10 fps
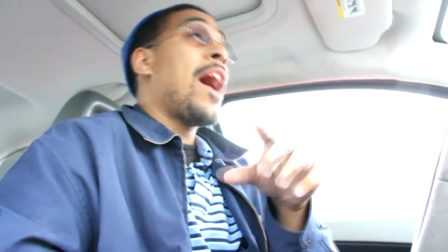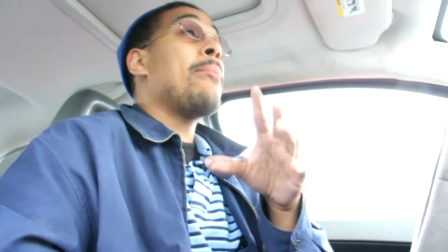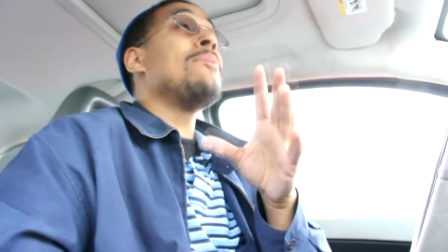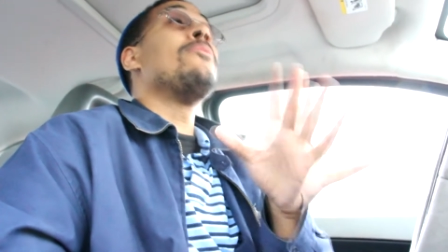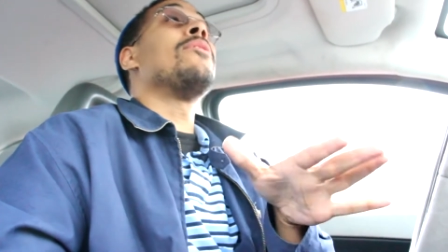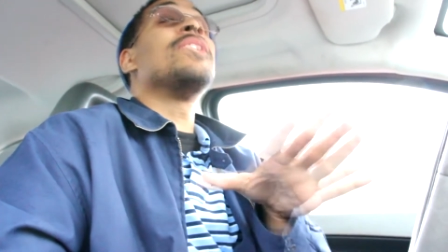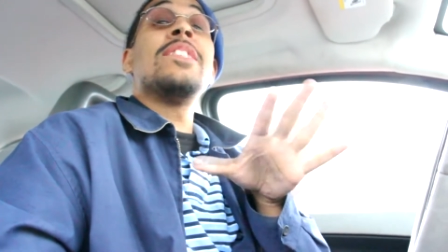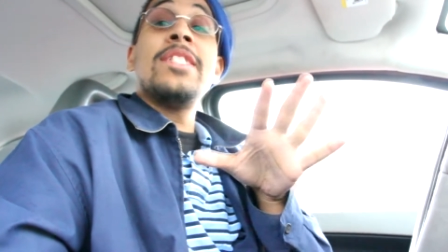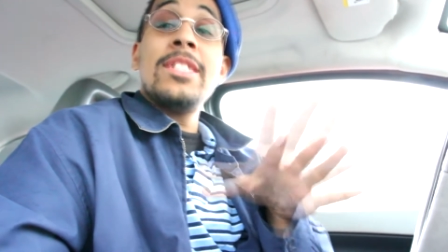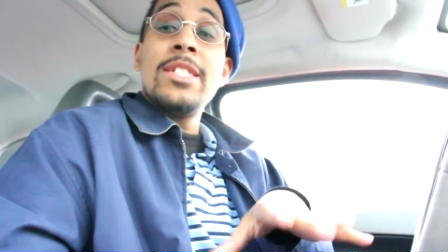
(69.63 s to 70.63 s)
I be
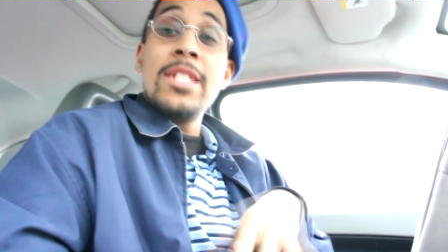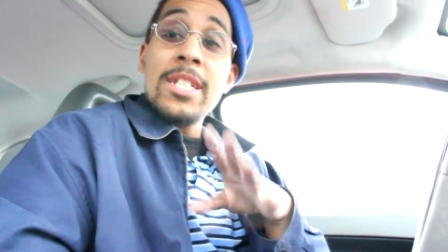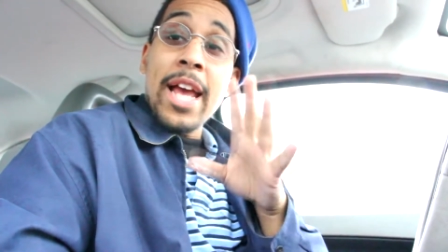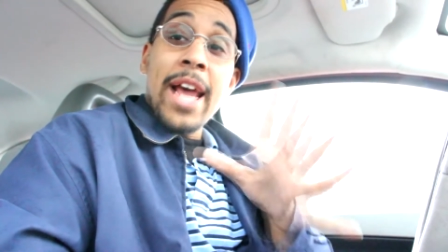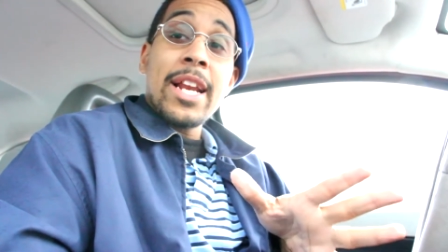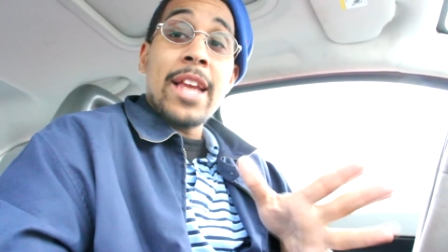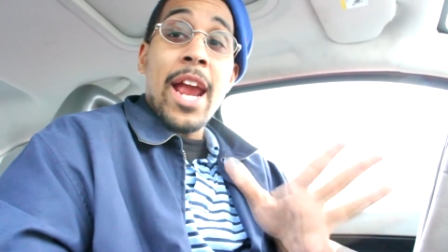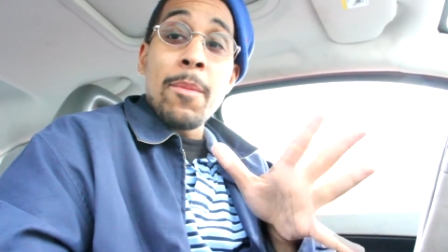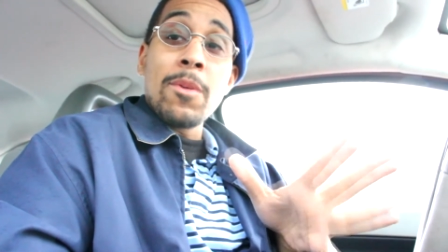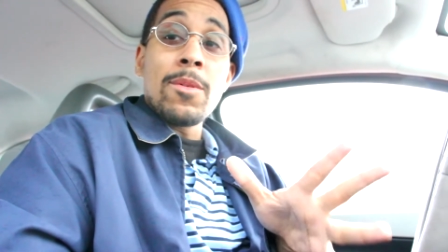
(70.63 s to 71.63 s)
wanting to just have the
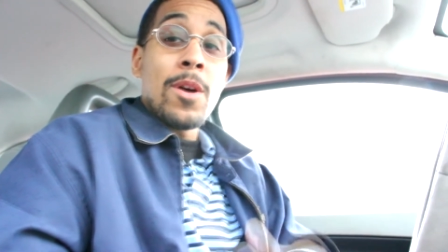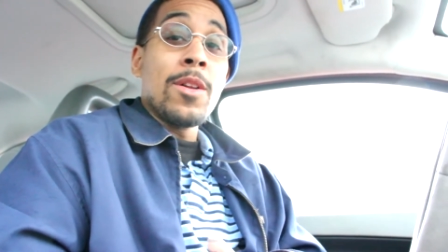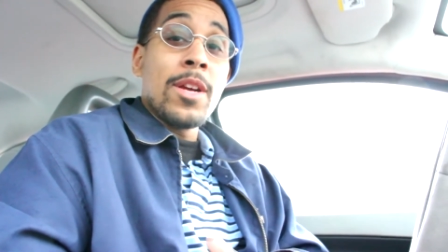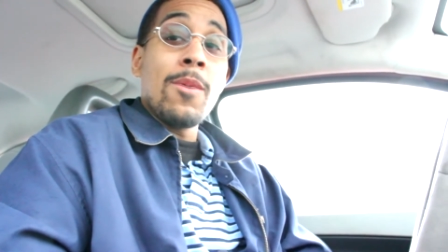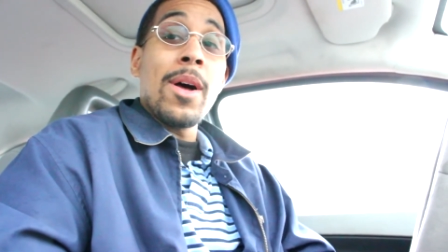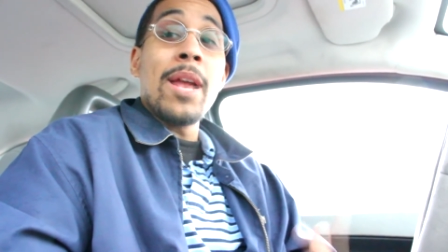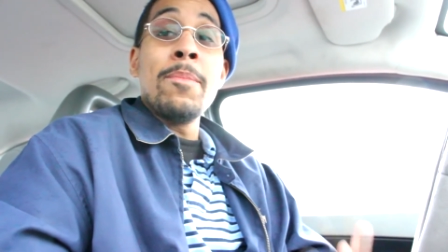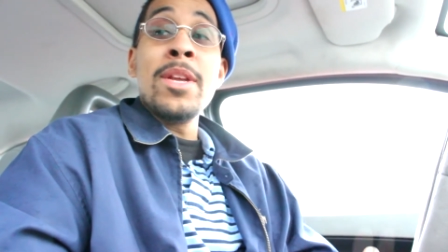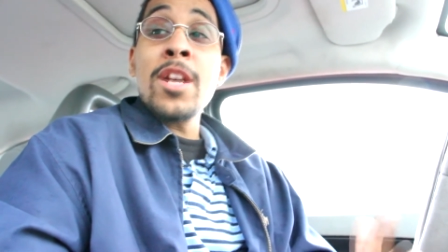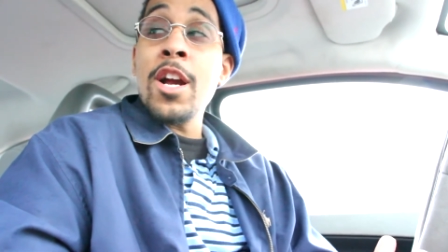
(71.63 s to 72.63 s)
camera rolling while
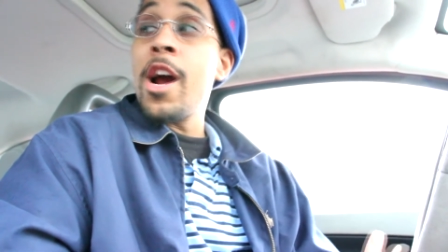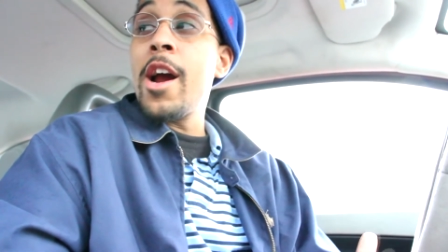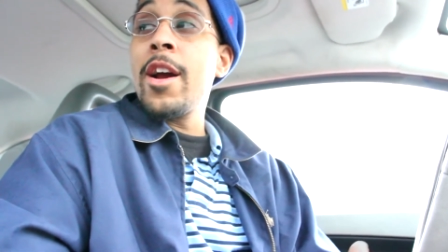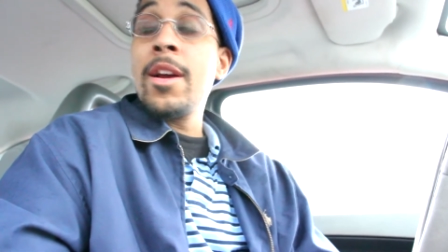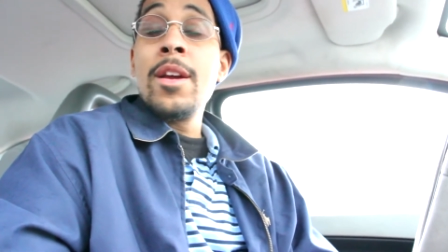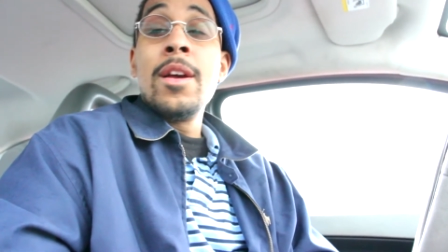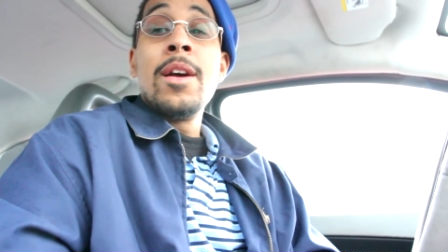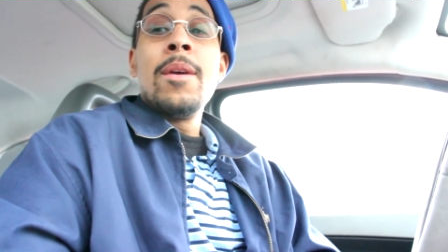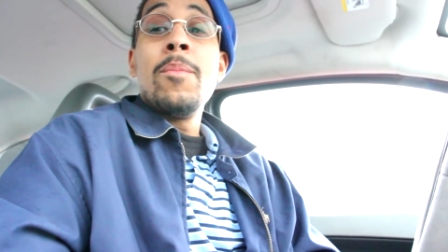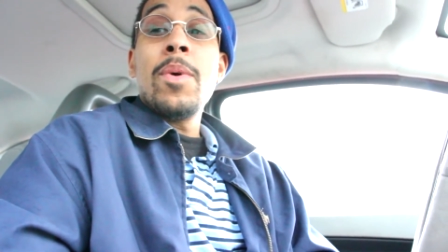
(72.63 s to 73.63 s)
I'm in the car,
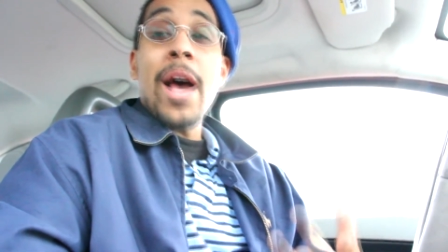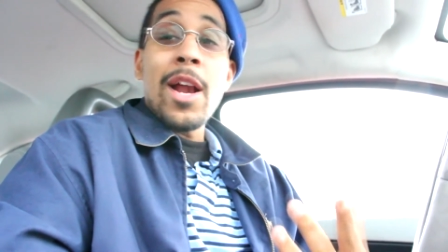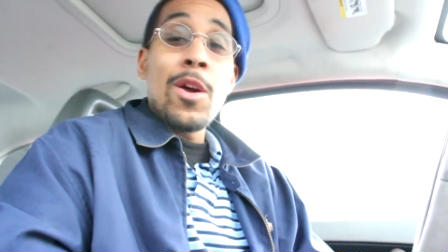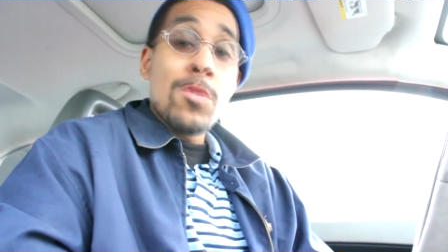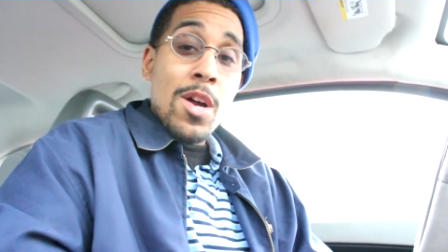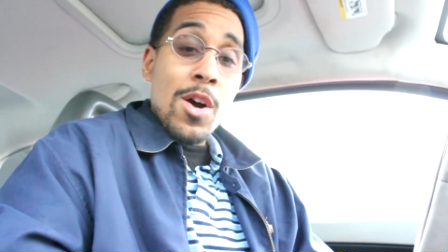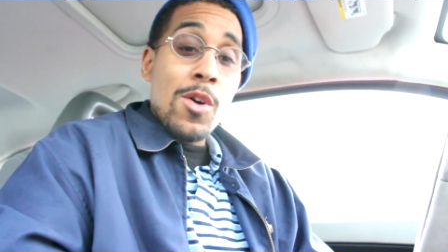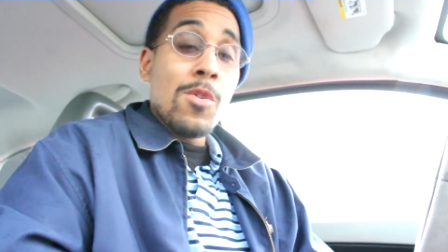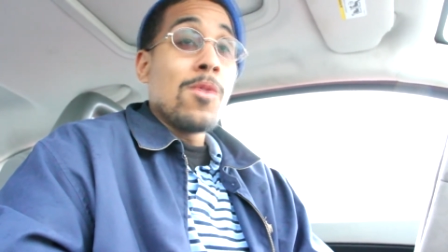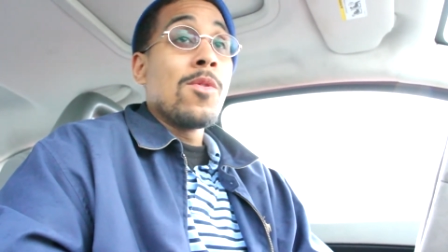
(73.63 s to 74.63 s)
but I don't
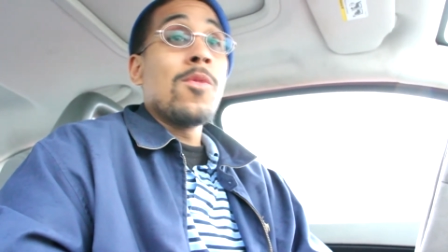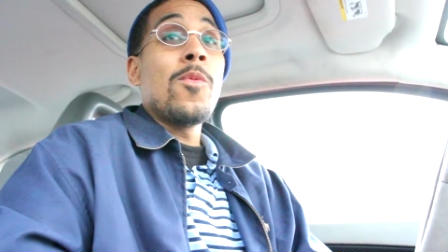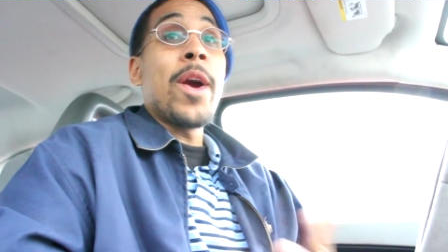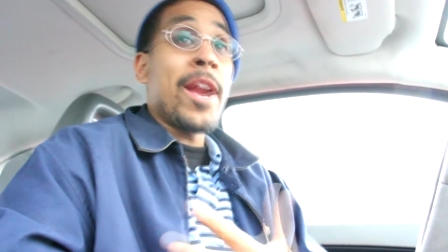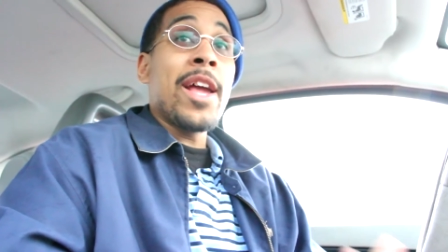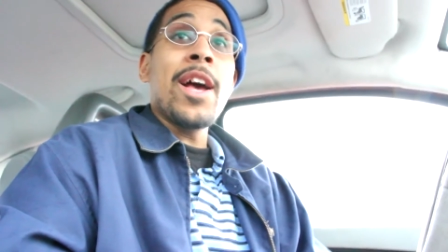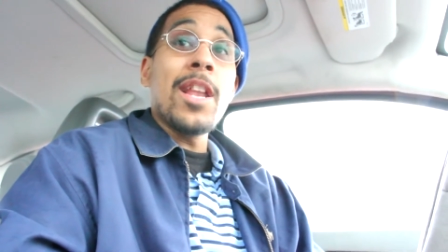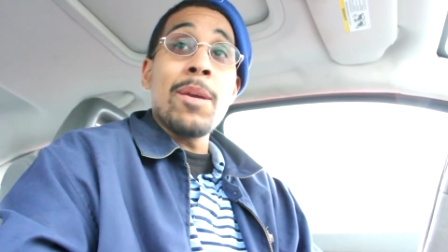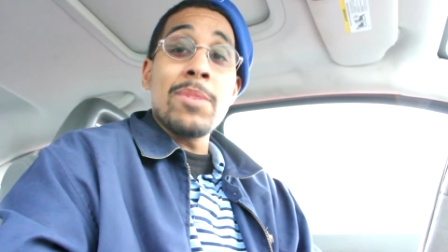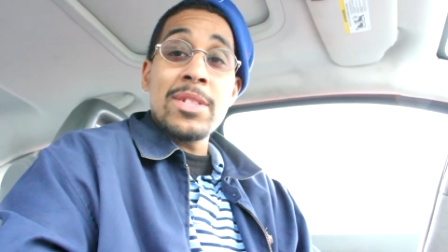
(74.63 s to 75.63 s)
know where the
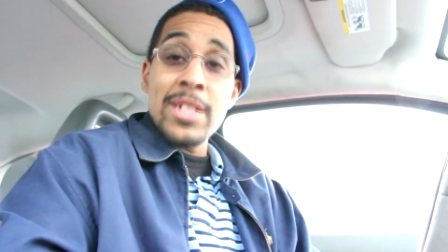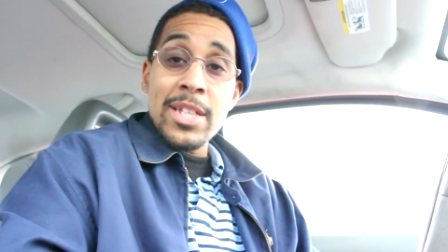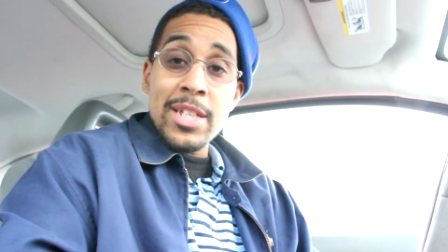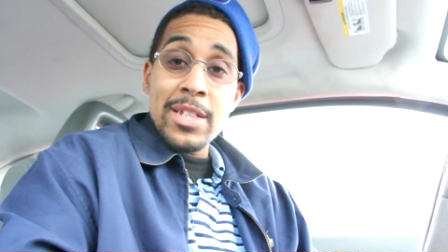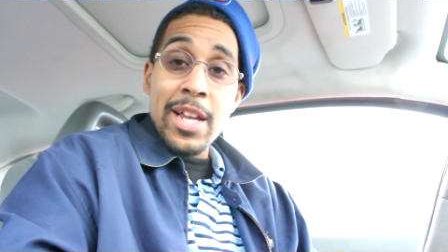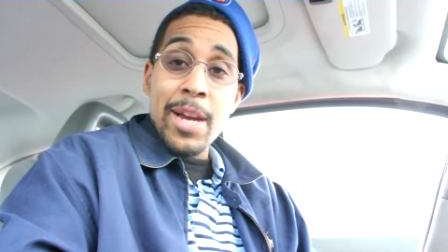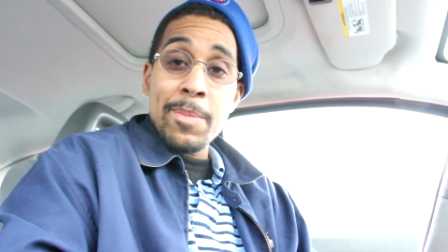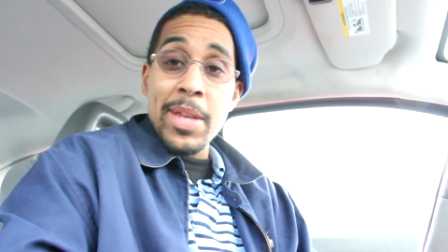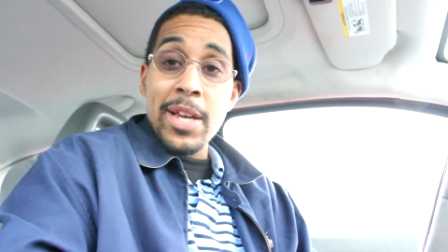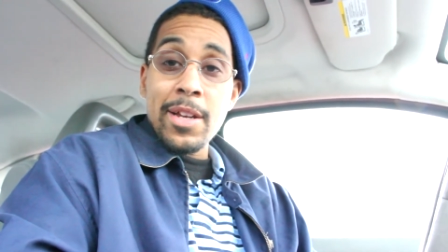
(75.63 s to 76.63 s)
hell I'm gonna sit this
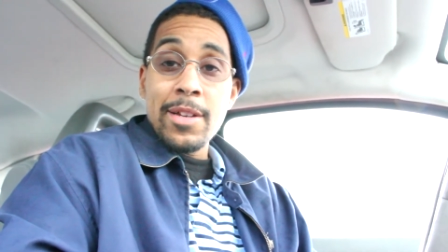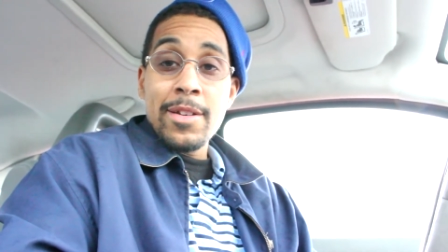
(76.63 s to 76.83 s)
damn thing.